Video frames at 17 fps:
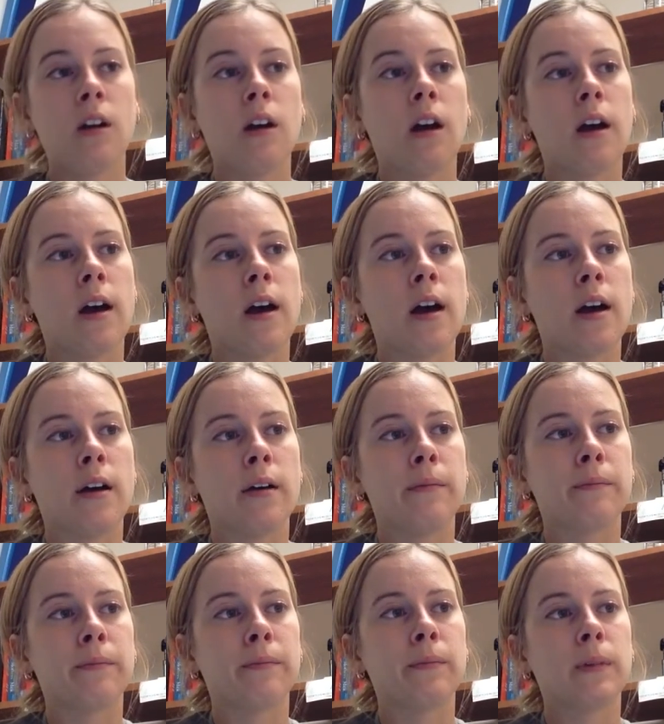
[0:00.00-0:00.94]

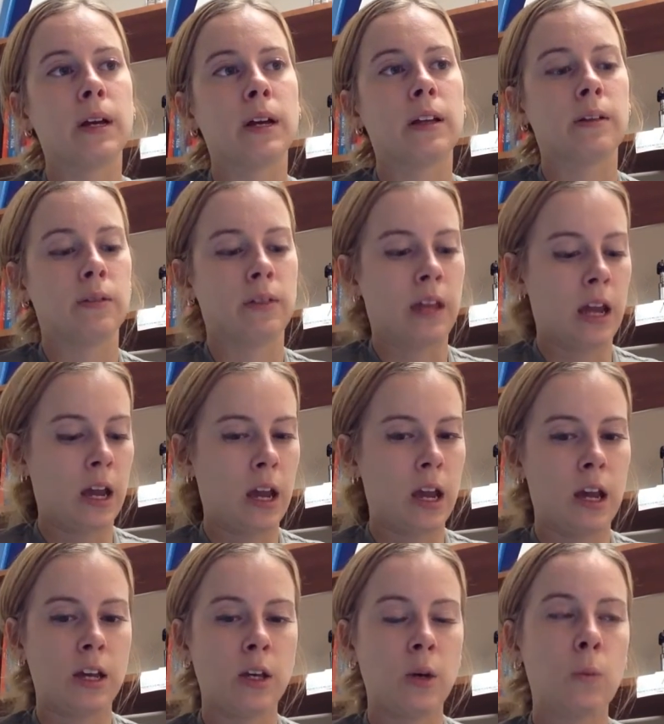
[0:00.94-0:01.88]

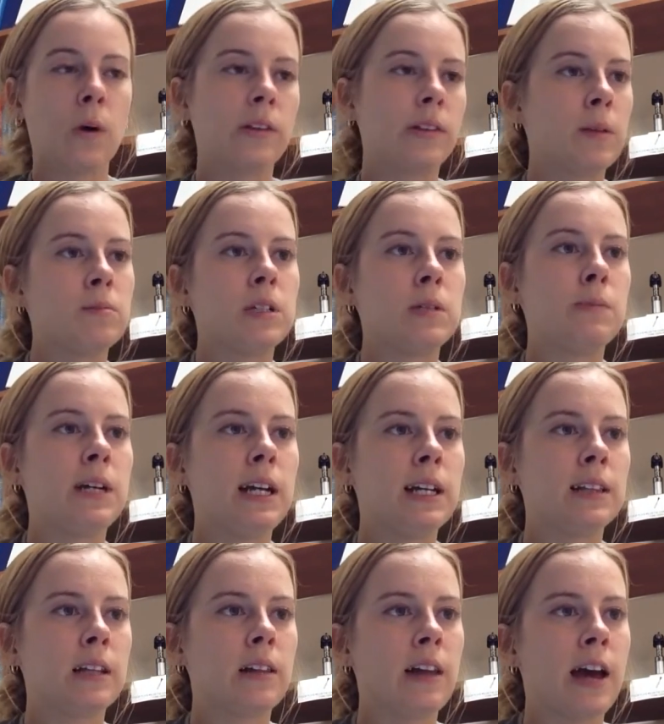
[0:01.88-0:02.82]
You want them to be
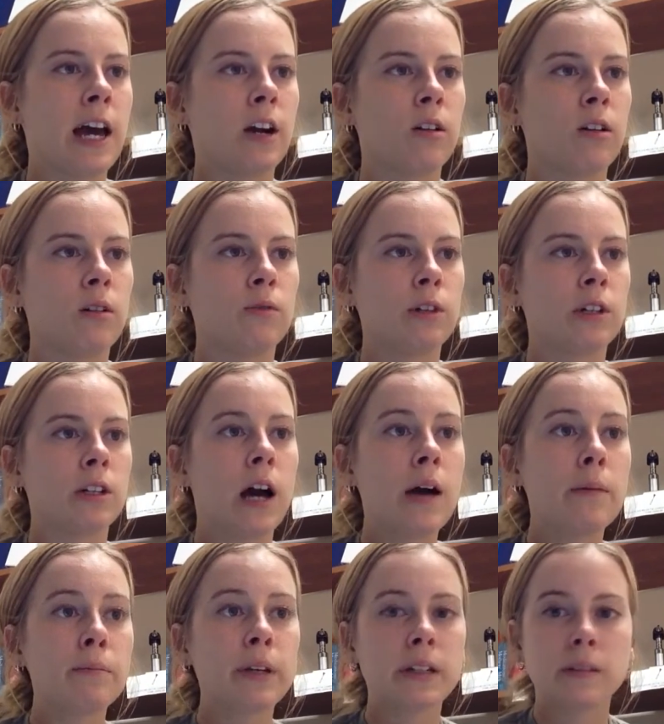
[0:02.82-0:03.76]
in the lateral
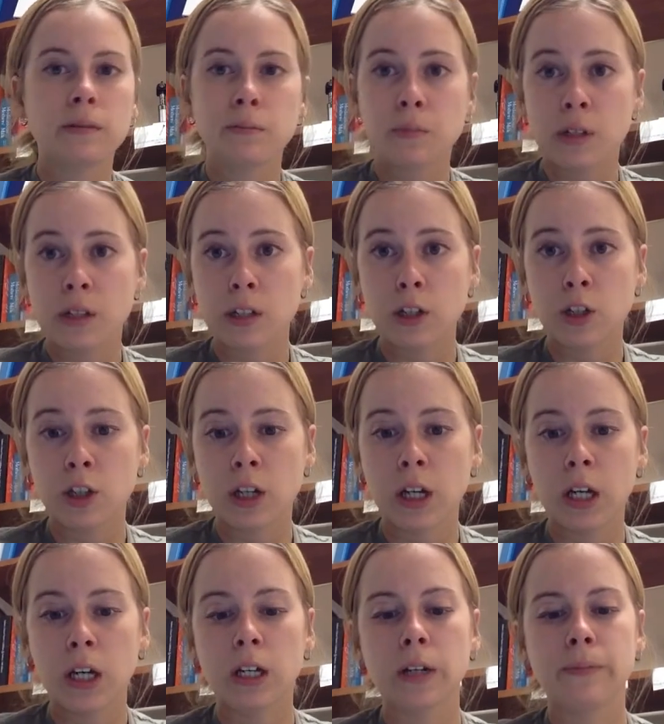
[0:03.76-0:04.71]
recumbent
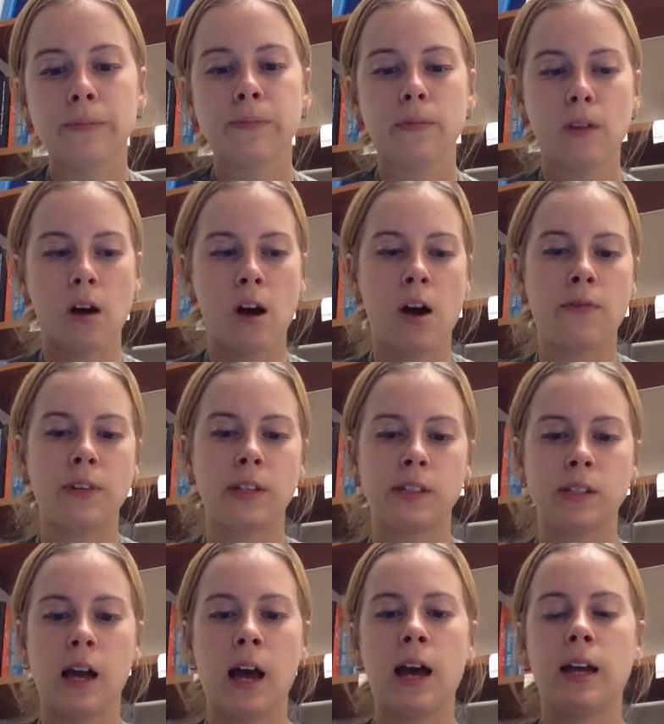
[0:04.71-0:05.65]
position, on the
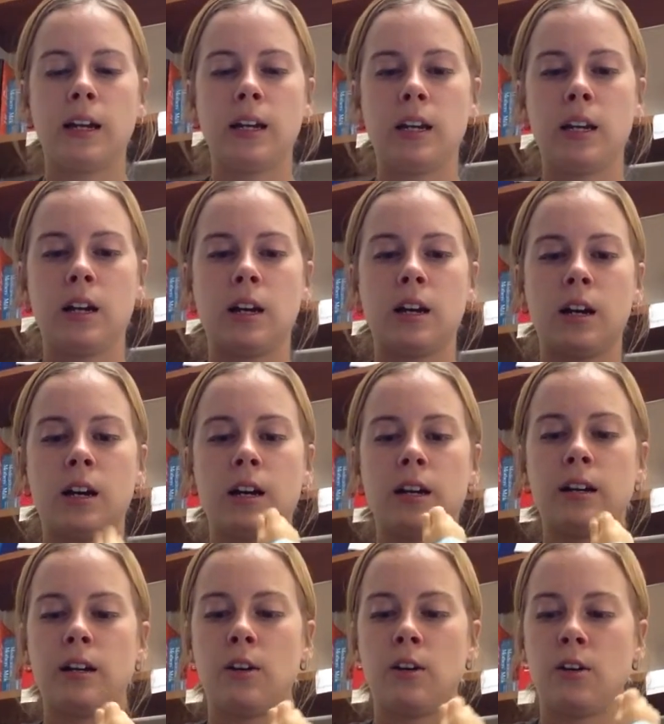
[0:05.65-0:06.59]
side here,
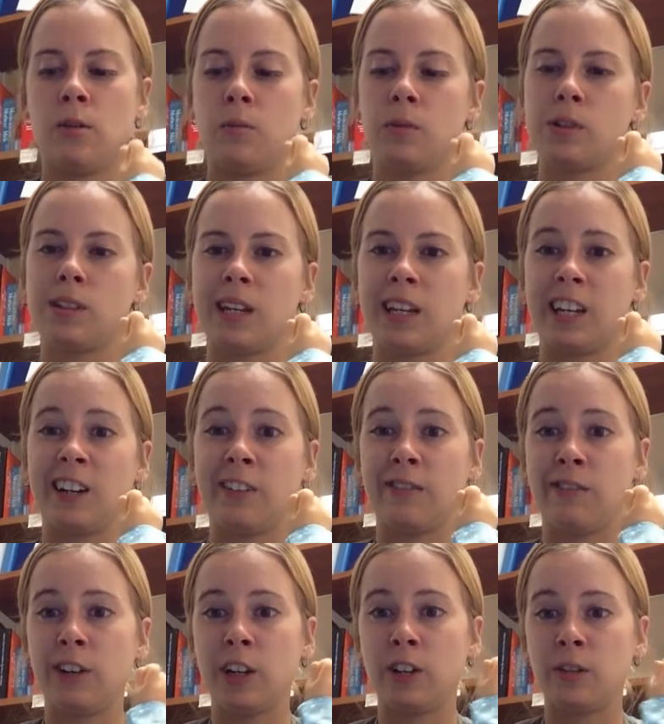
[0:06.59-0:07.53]
almost like in a
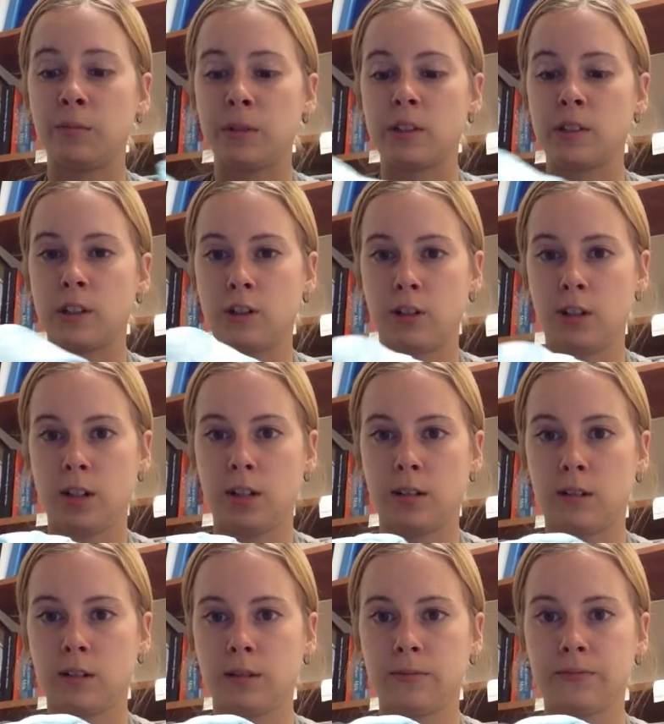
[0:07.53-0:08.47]
fetal
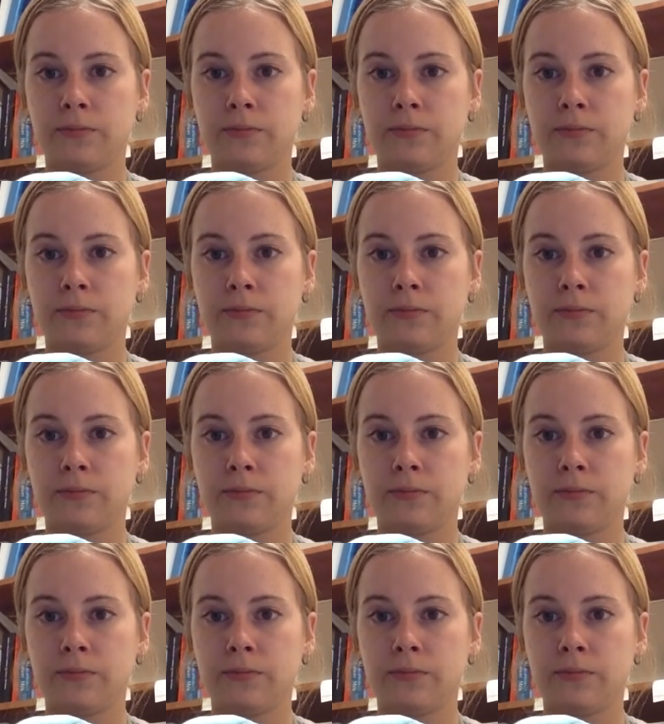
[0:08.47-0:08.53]
position.